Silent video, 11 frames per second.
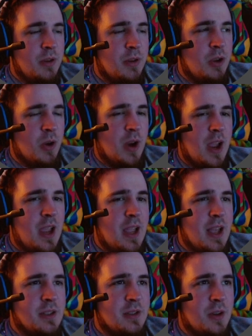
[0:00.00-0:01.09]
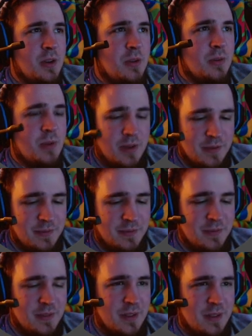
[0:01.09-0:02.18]
URASO.
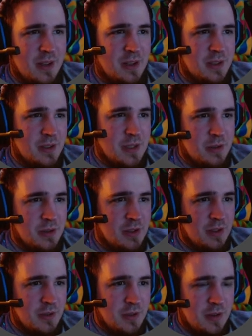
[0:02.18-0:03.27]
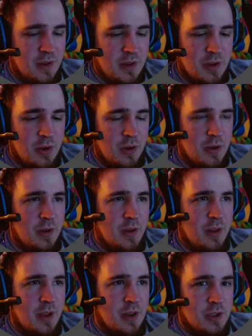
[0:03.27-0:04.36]
Sounds like
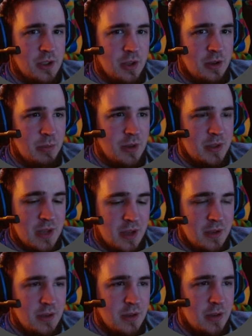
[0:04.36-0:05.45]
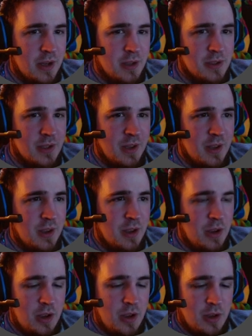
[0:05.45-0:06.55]
an insult, but it's not. Okay, let's see.
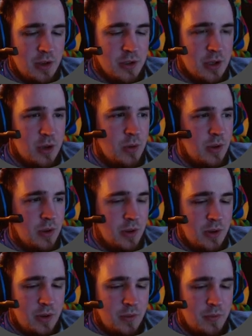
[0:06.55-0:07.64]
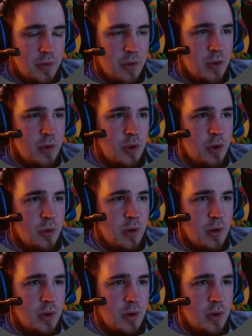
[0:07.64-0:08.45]
So, URAS0.